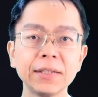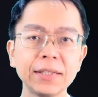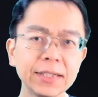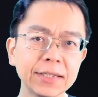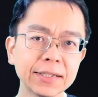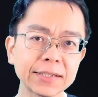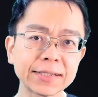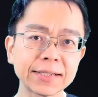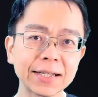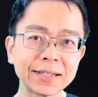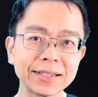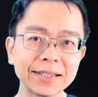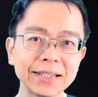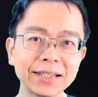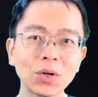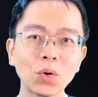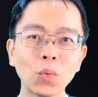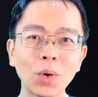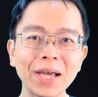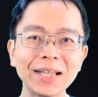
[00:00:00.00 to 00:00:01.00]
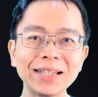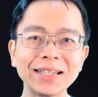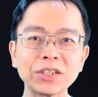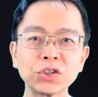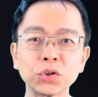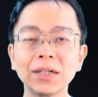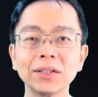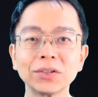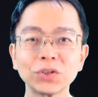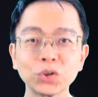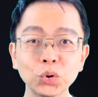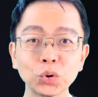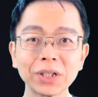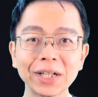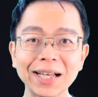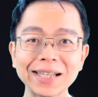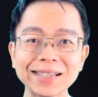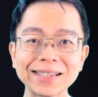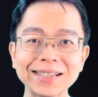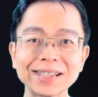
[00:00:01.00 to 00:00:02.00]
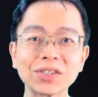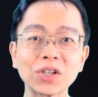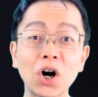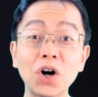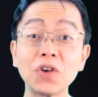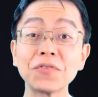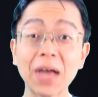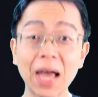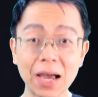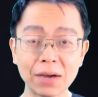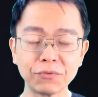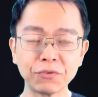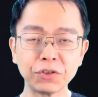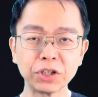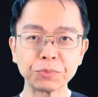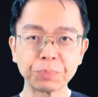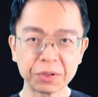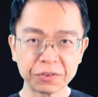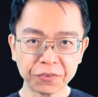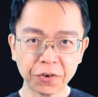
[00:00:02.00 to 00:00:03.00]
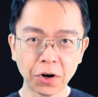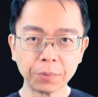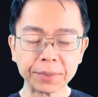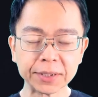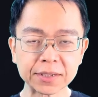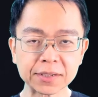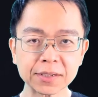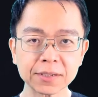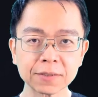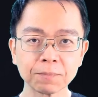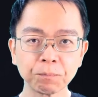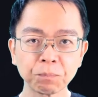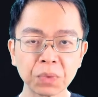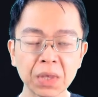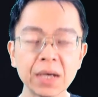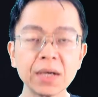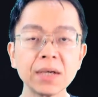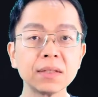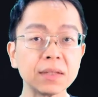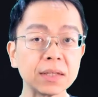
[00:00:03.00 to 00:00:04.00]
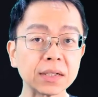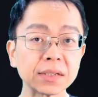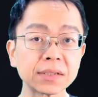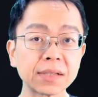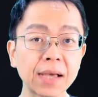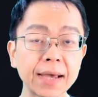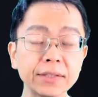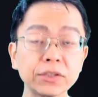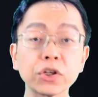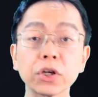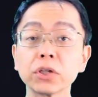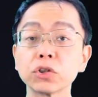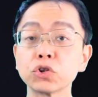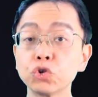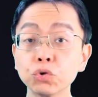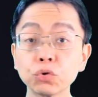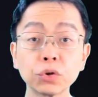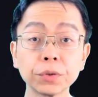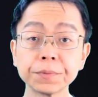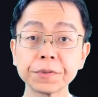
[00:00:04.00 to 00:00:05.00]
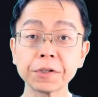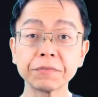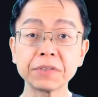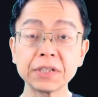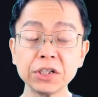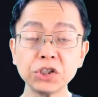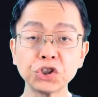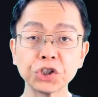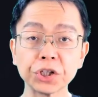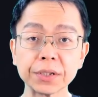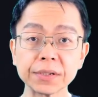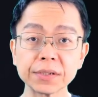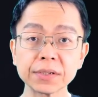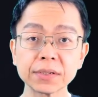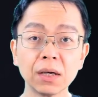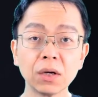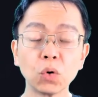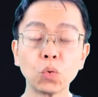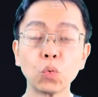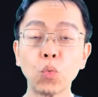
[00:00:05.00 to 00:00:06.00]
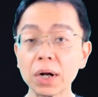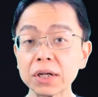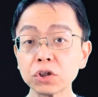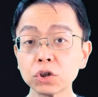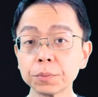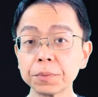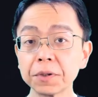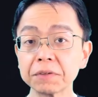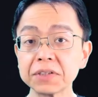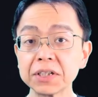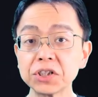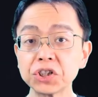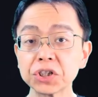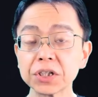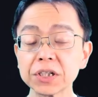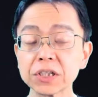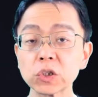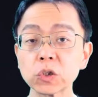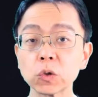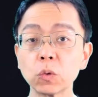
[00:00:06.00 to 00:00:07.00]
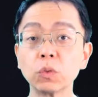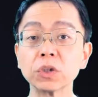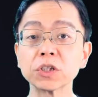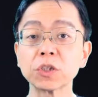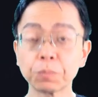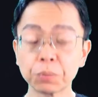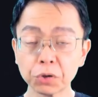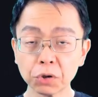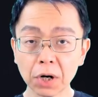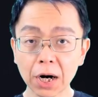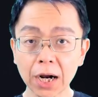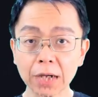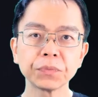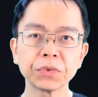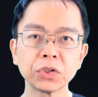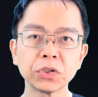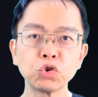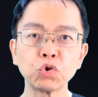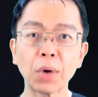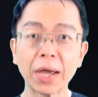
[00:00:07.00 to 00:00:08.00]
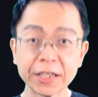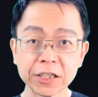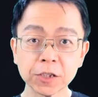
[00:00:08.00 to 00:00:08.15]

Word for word: did a study where they took two classes of average performance they assigned two groups of teachers. One group of teachers was primed to